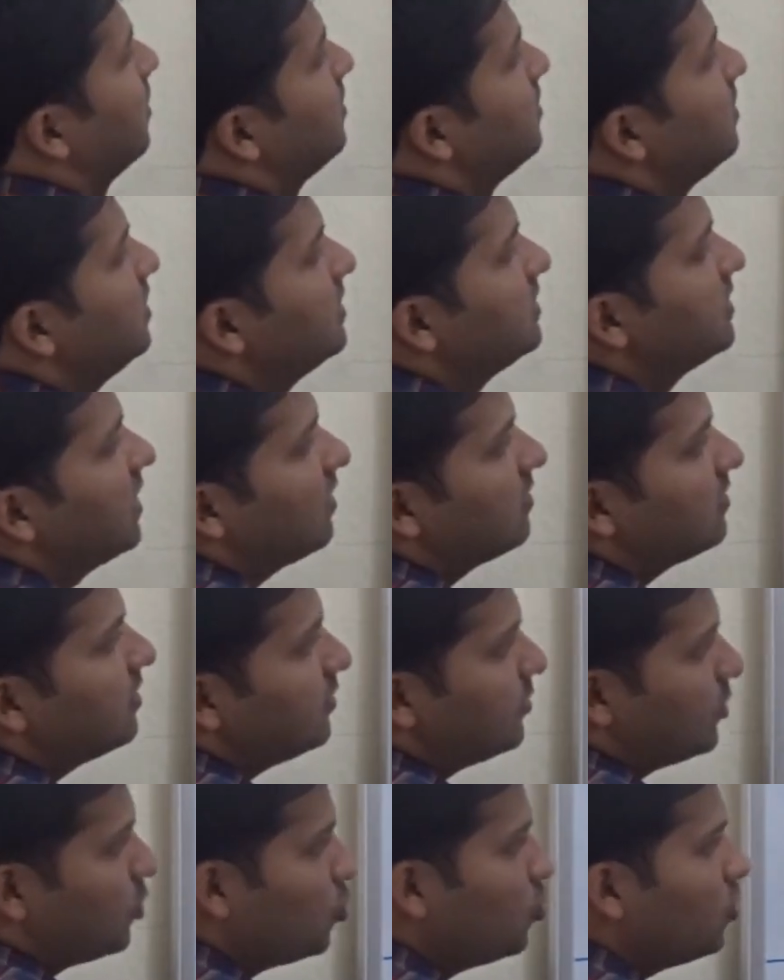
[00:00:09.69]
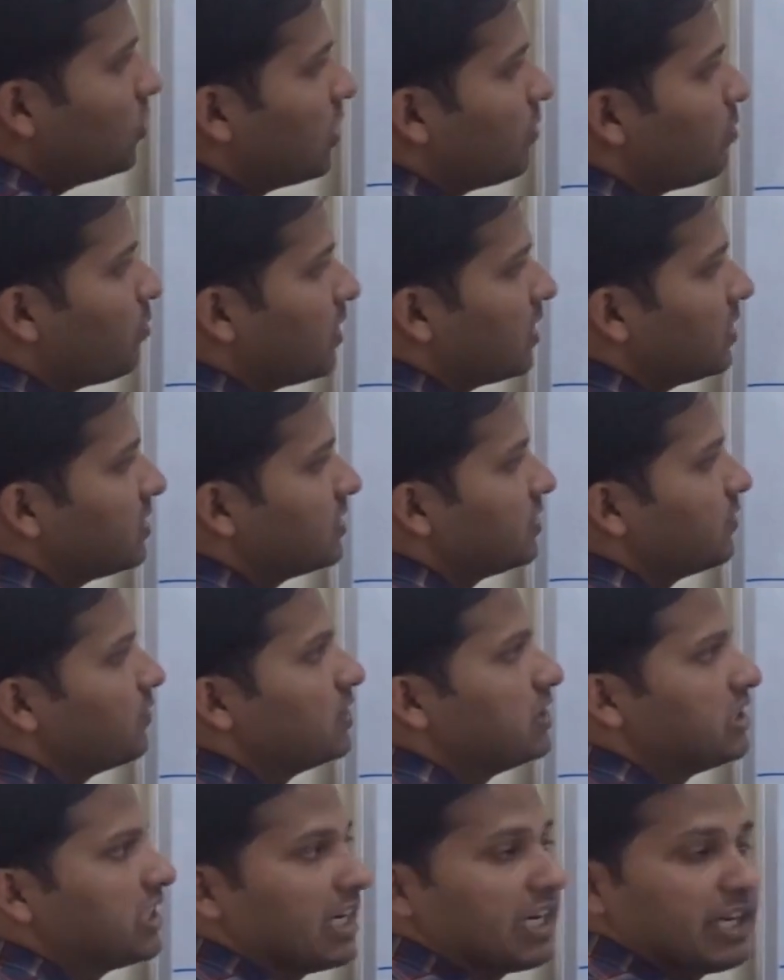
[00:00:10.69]
These are the two numbers
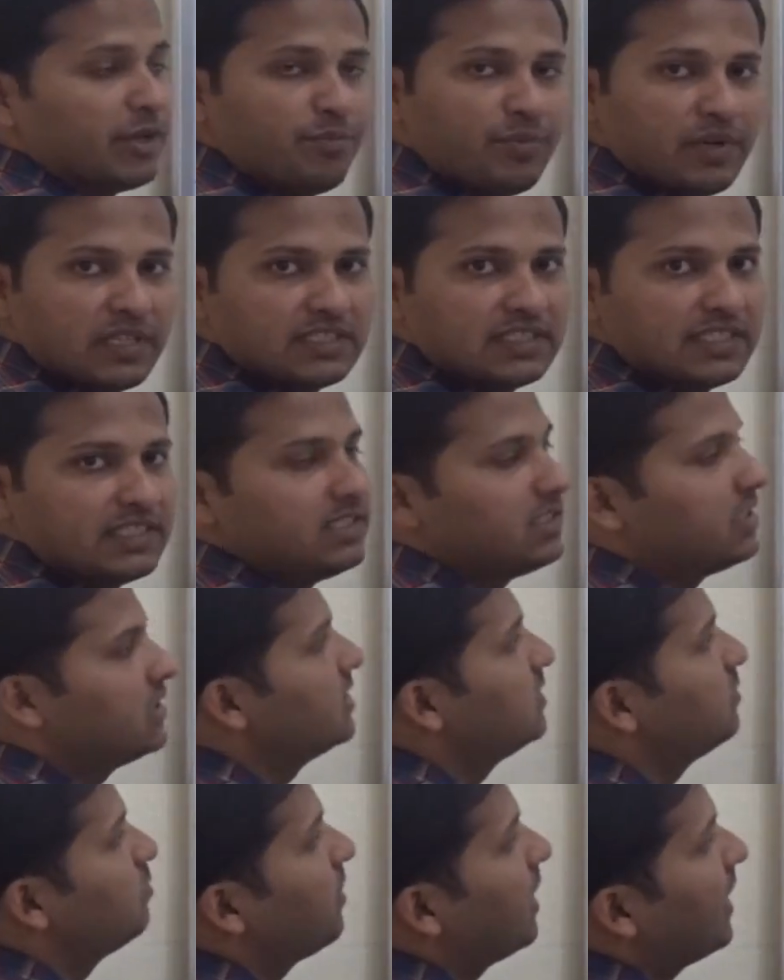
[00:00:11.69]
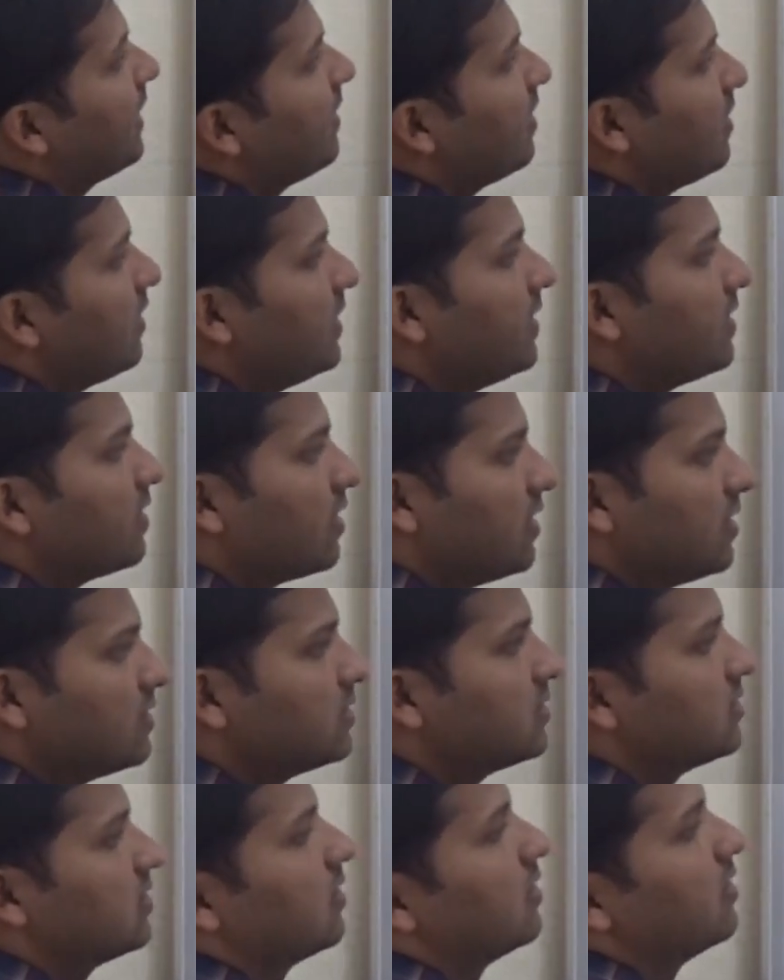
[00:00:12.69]
which are represented by linked
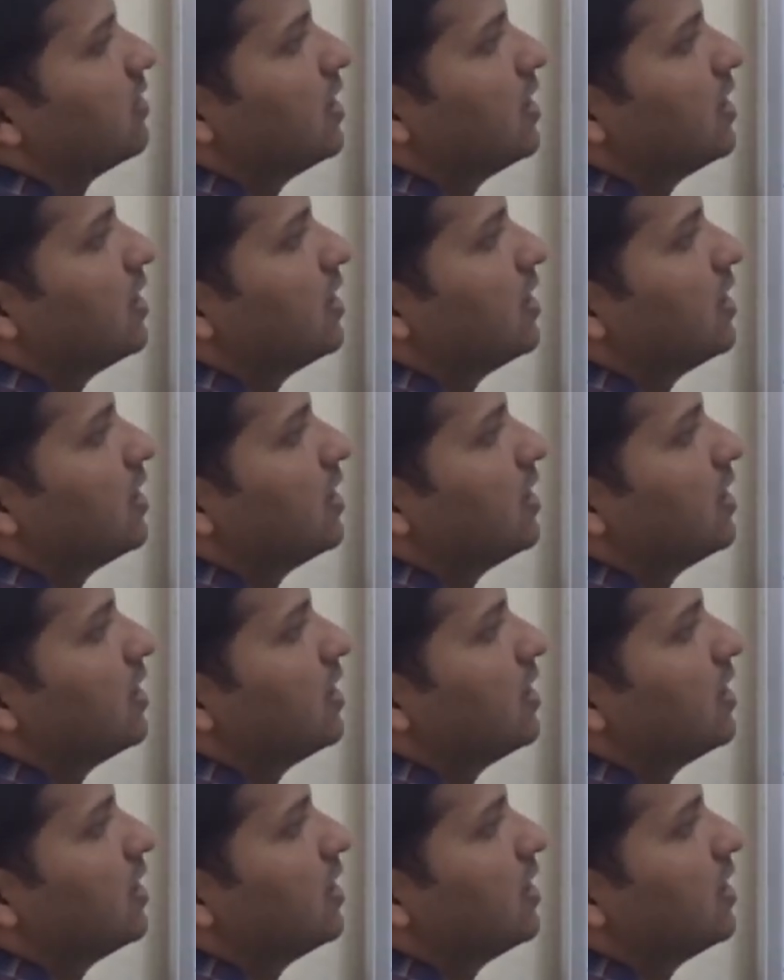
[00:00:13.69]
list,